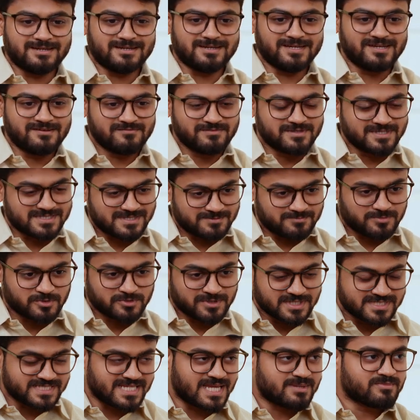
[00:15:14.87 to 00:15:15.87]
give this put
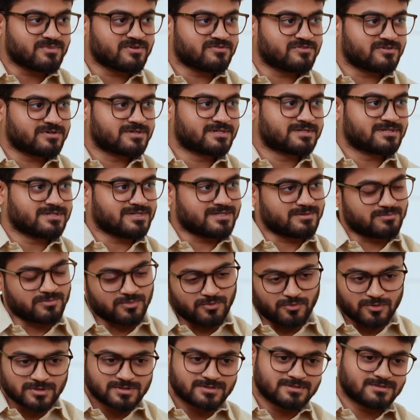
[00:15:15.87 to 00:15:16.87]
the same effort in
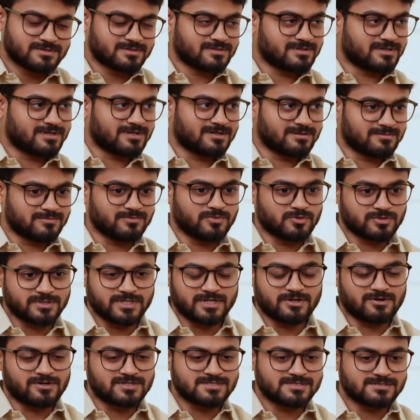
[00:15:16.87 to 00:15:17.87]
both
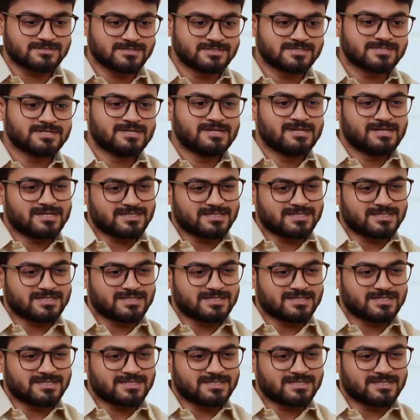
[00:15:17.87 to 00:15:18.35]
the concerts.